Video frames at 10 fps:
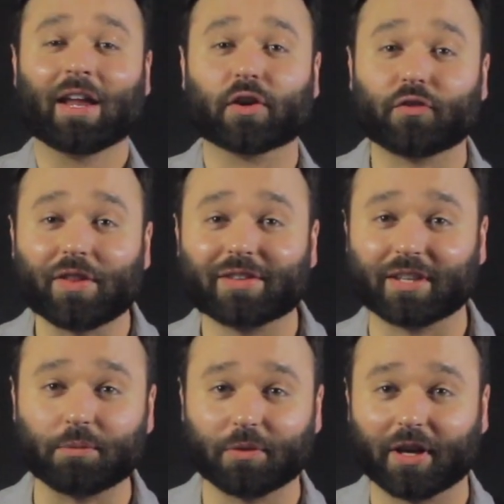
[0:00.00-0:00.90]
Now to find the
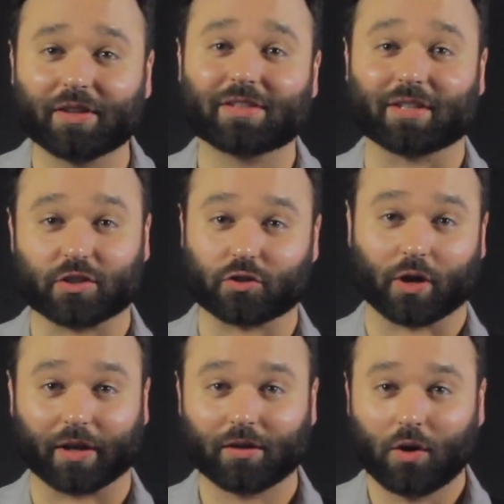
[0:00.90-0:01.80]
same thing on the 6th
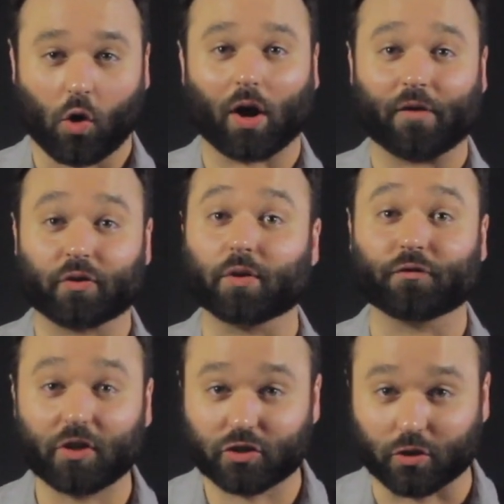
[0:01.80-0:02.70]
string, or from the
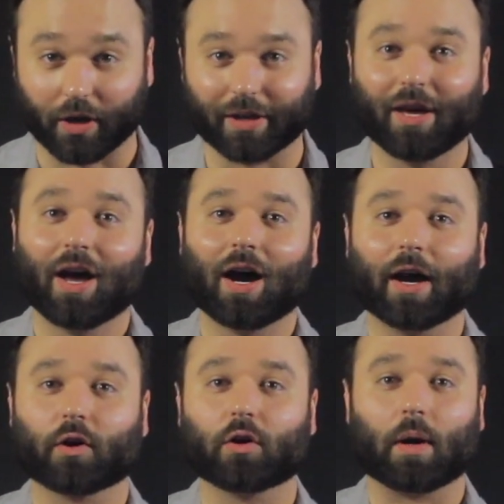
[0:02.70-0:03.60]
5th string,
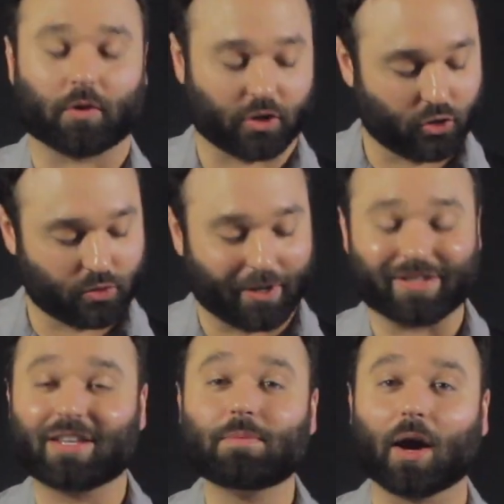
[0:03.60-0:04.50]
I'm going to go to my
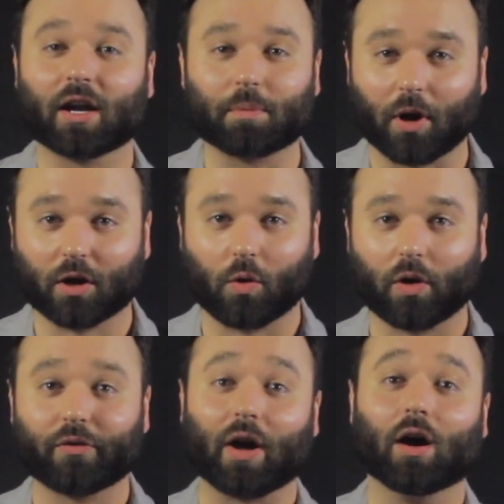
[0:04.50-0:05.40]
D minor bar
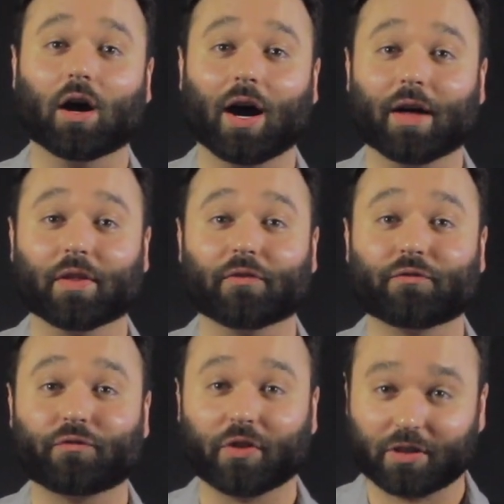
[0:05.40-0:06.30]
chord on the
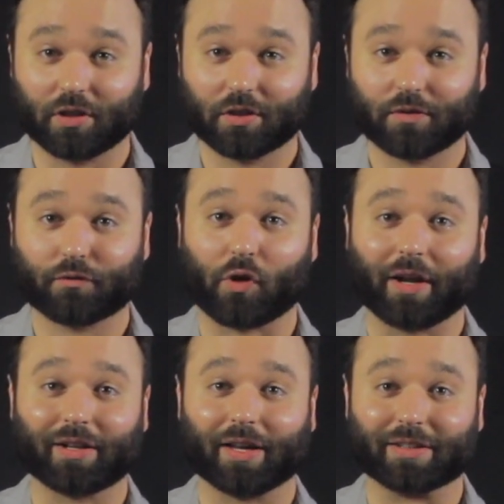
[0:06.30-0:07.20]
5th
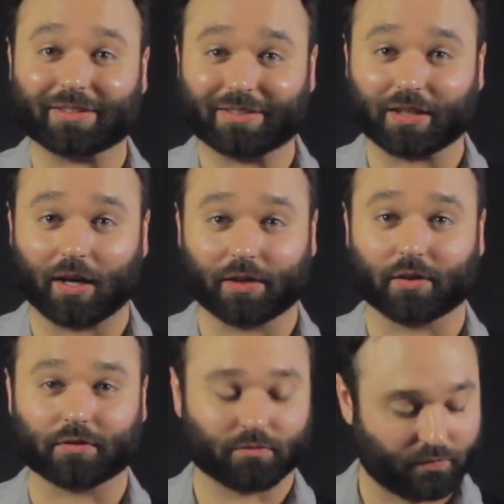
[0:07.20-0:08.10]
fret on the
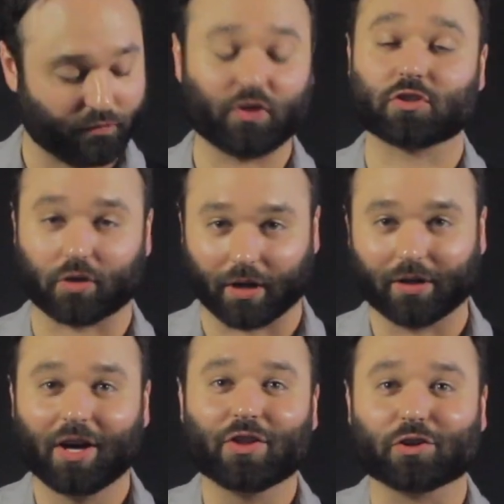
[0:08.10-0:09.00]
5th string.
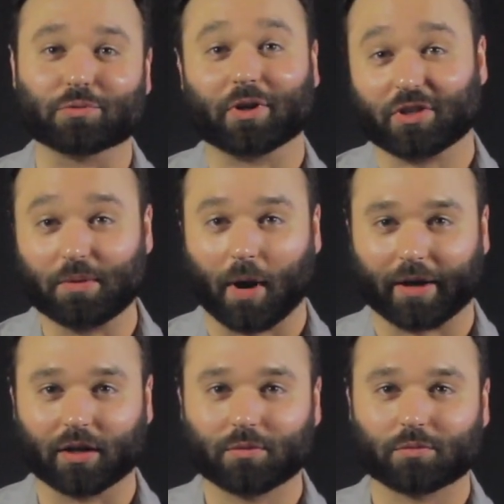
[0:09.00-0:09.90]
There's my D
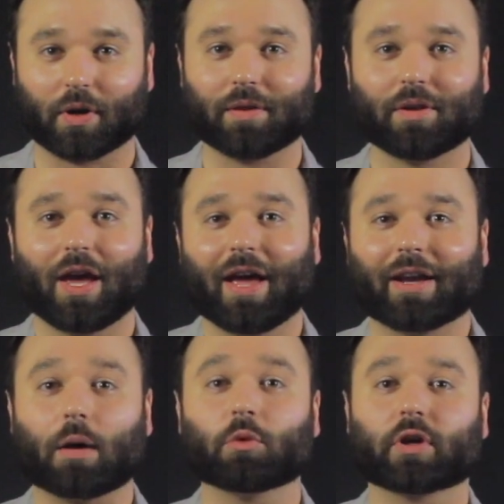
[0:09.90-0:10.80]
minor, right?
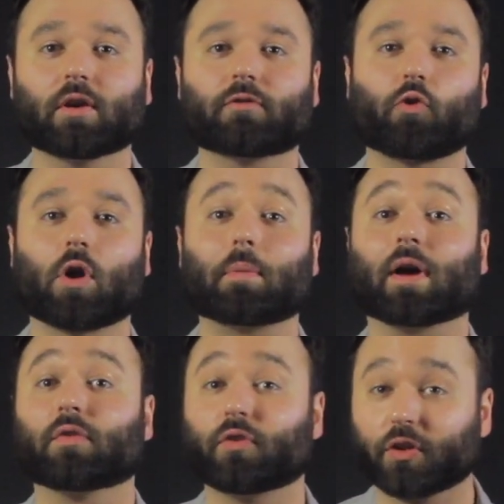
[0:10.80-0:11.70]
Now I'm looking for
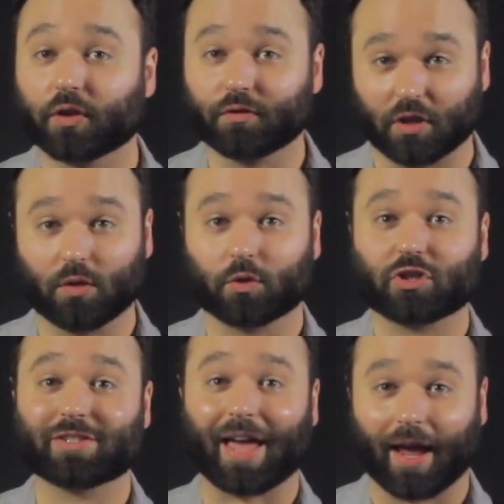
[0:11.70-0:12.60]
my 5th of D,
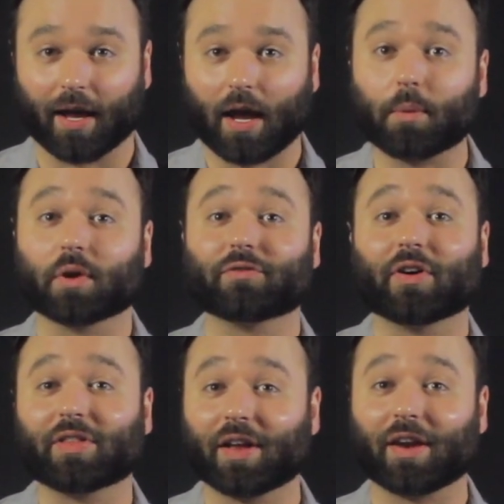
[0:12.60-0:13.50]
which is A. I'm going to
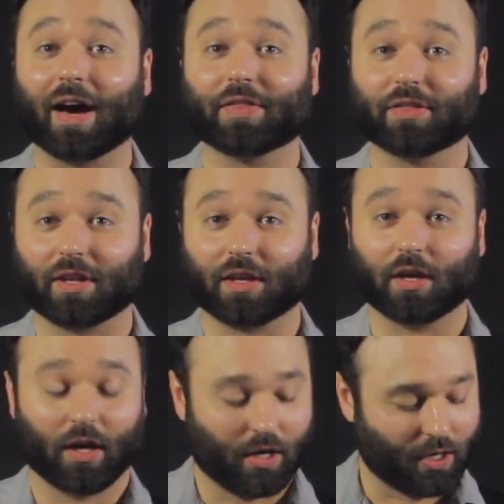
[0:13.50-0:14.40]
find that on the